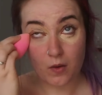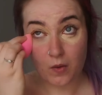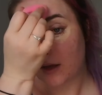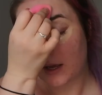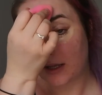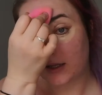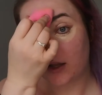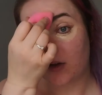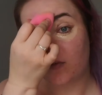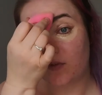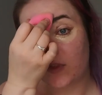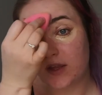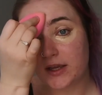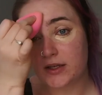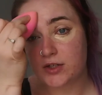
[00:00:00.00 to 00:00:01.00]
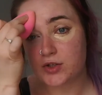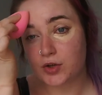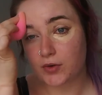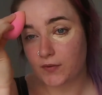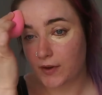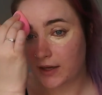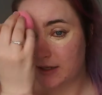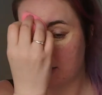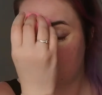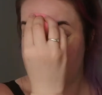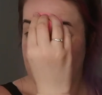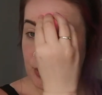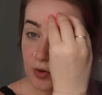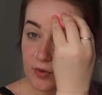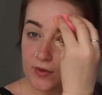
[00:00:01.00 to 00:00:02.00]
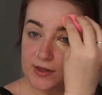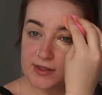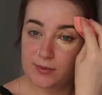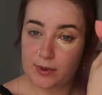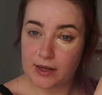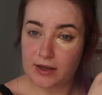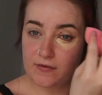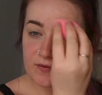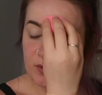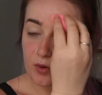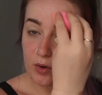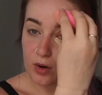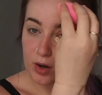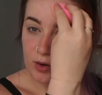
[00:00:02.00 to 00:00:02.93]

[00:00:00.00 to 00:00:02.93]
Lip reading: I love the Too Faced Born This Way for